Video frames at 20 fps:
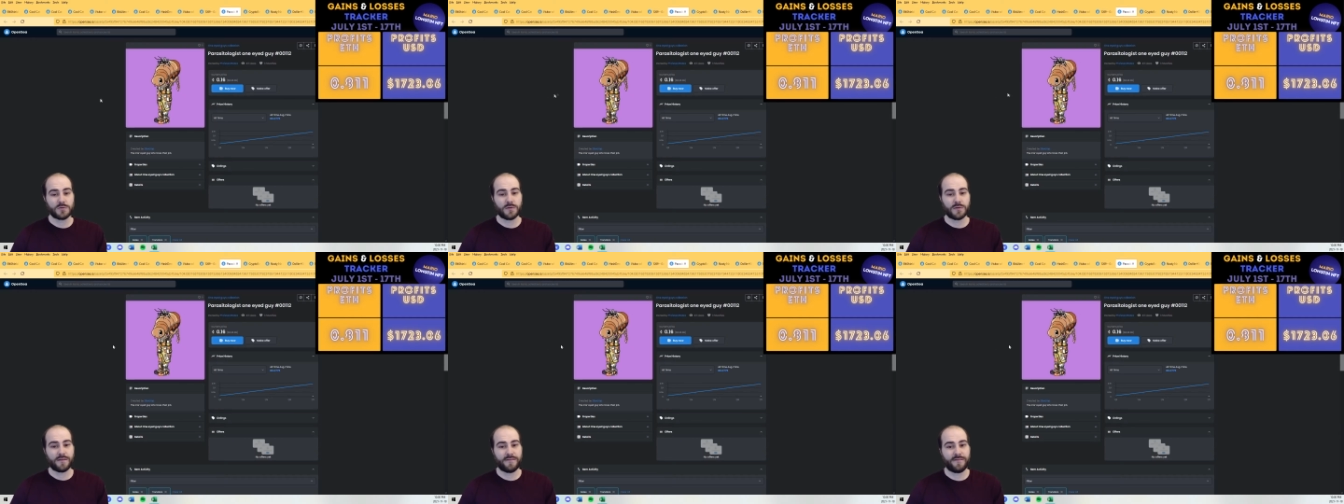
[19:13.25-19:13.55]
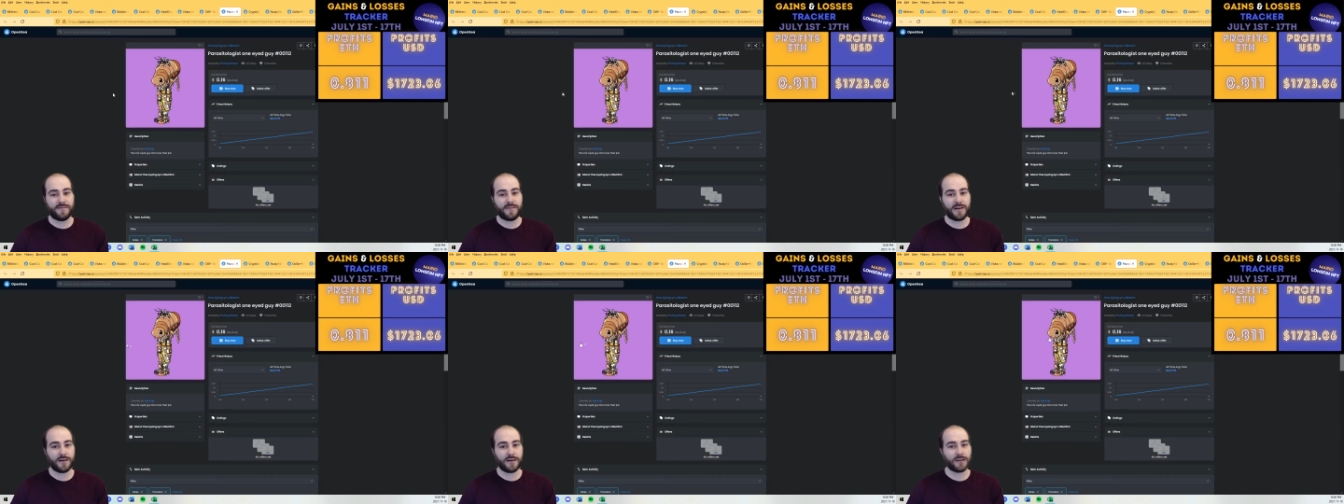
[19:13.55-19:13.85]

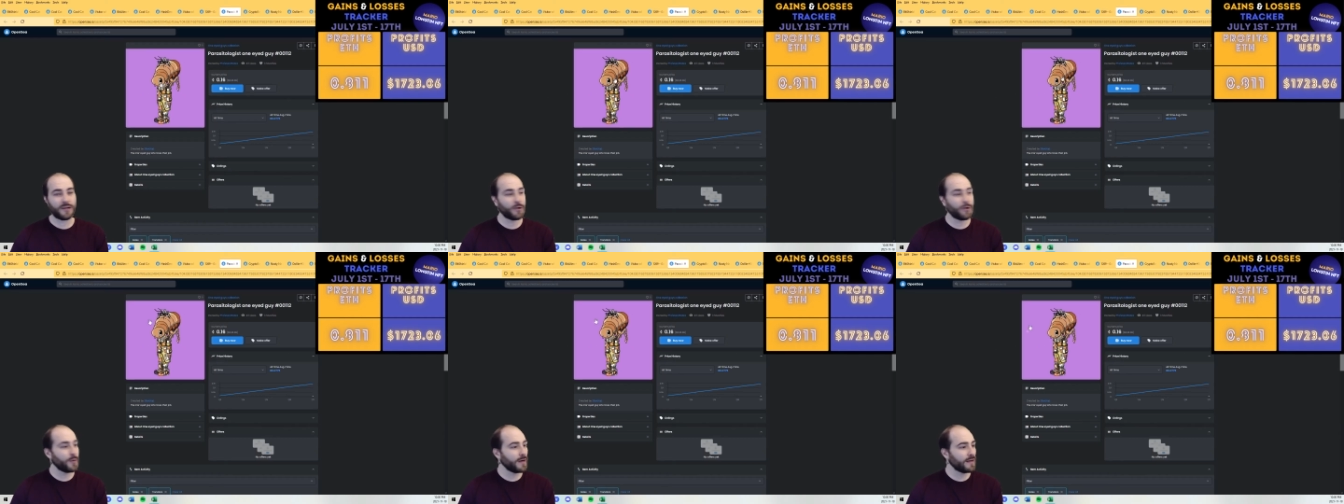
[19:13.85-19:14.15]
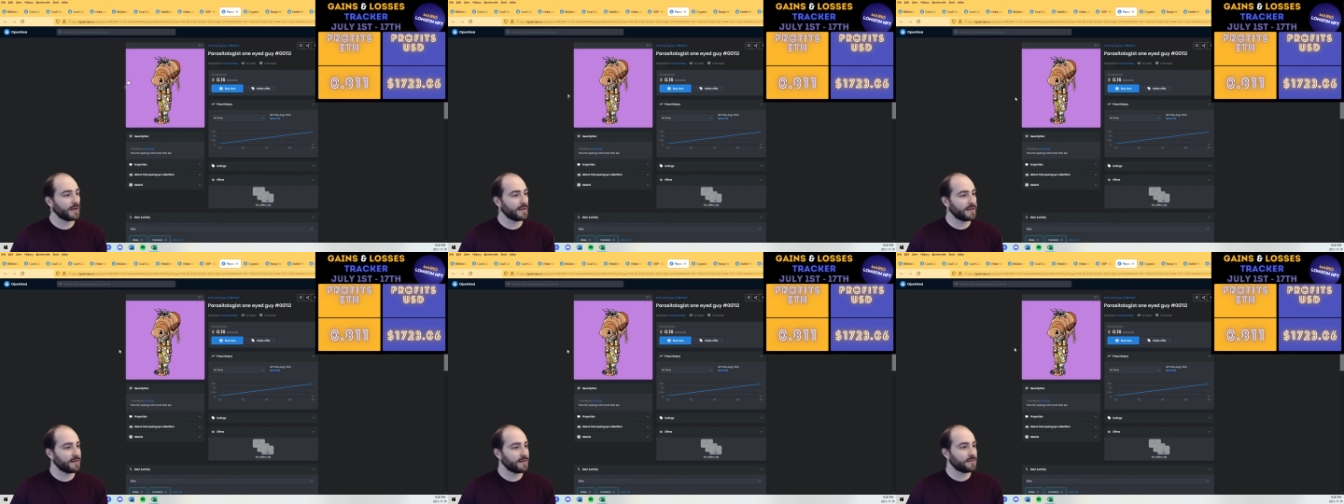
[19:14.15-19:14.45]
fairly
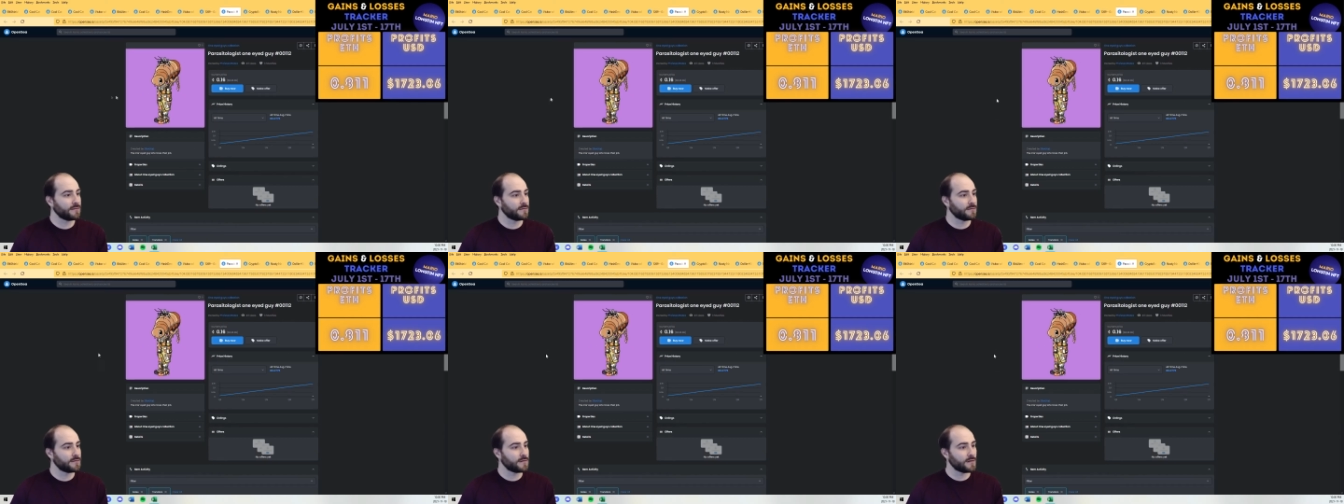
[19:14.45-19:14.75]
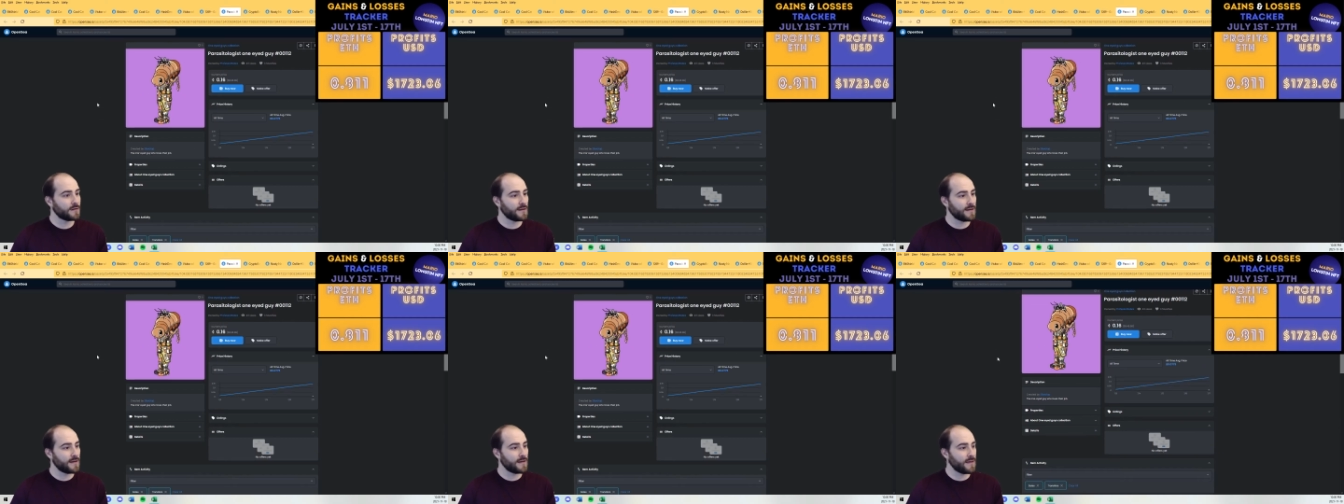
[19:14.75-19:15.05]
quickly.
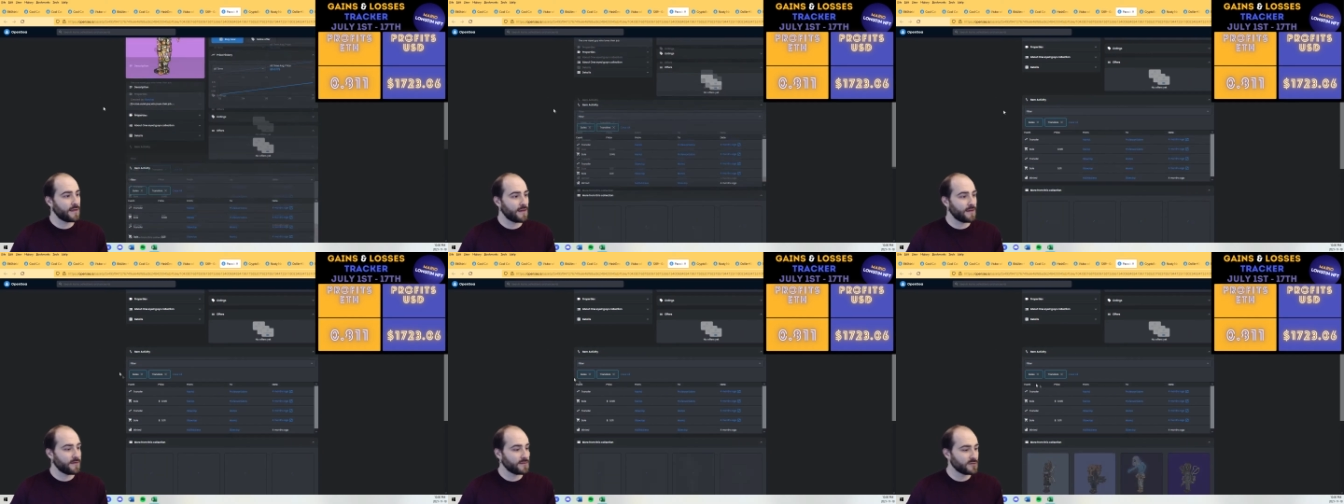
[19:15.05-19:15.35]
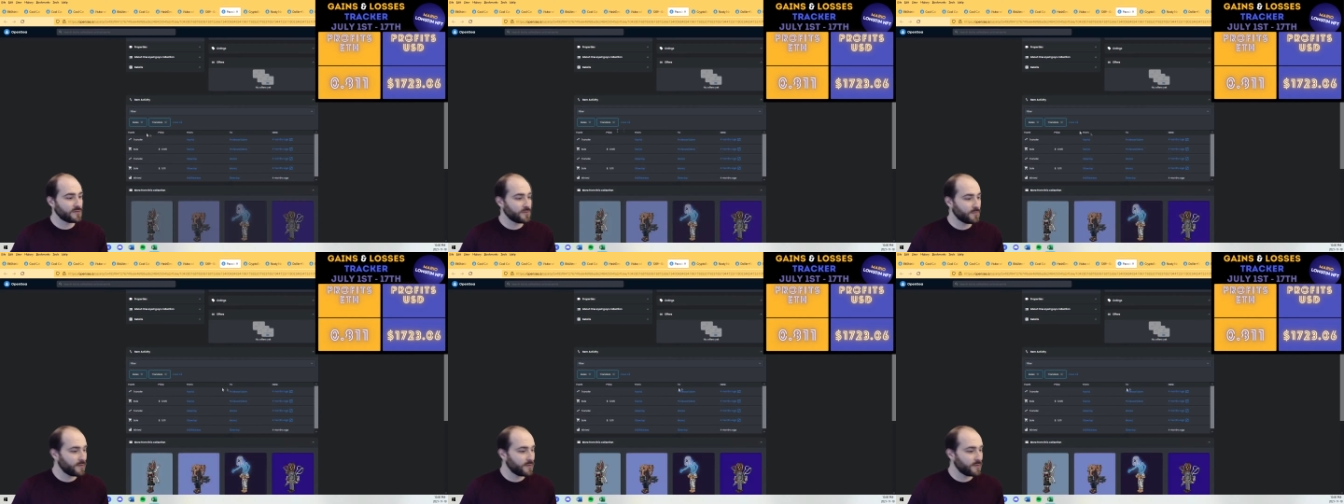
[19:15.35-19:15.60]
That was the one